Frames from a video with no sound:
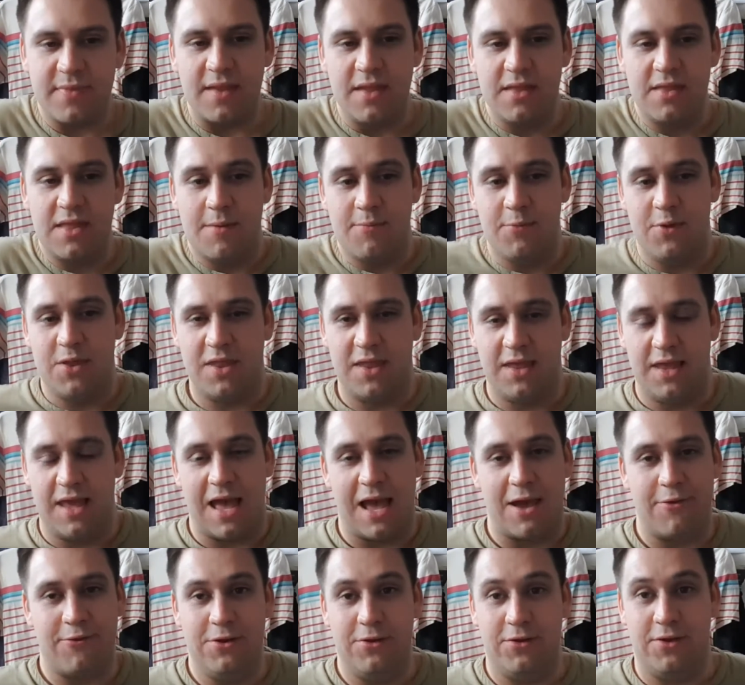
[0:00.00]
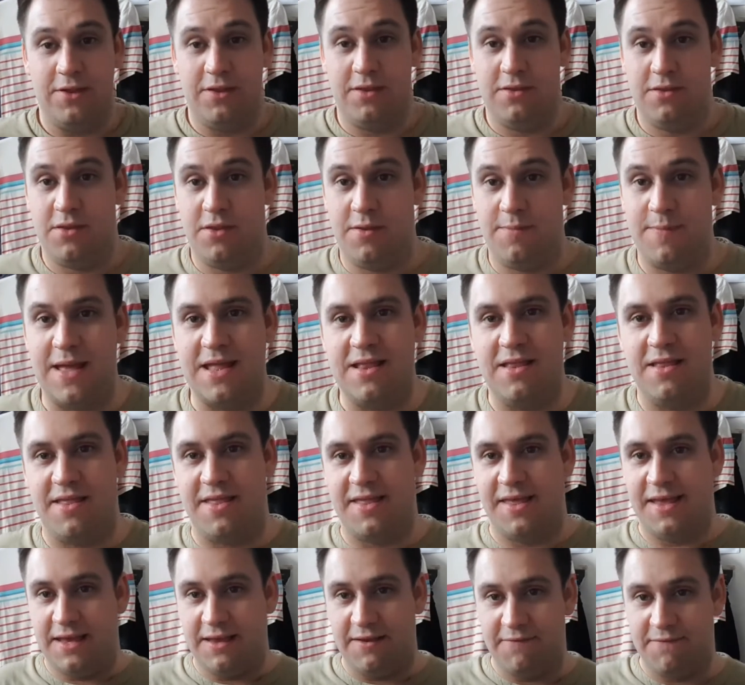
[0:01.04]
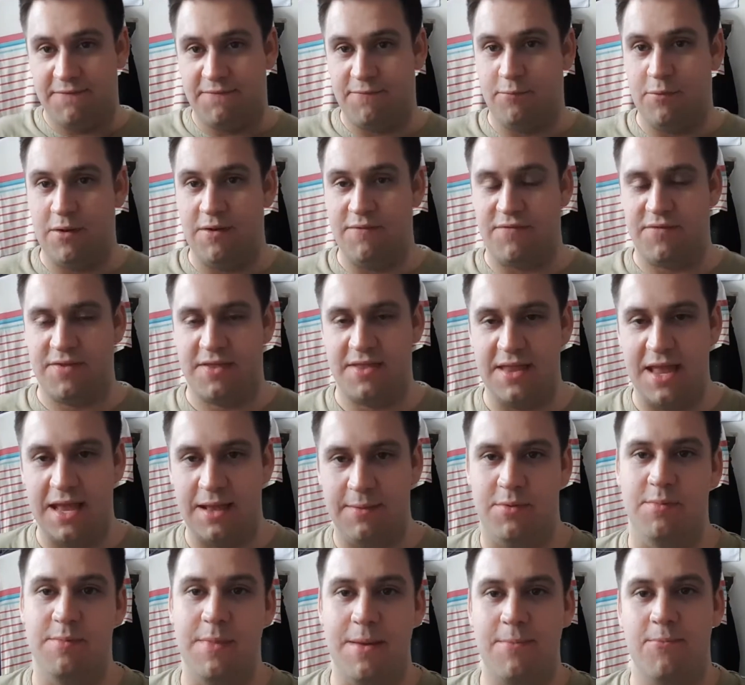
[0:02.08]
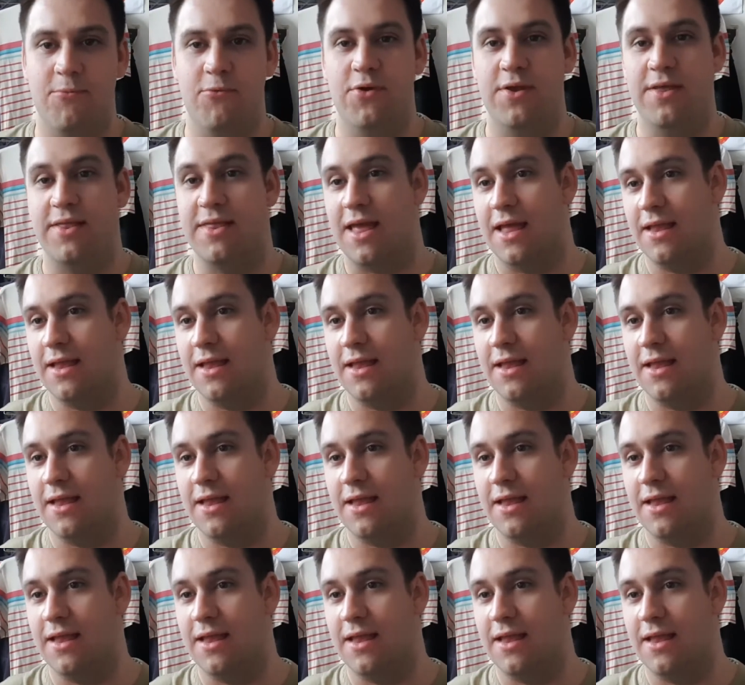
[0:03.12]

then we see Harry looking into the Pensieve with Snape's memories,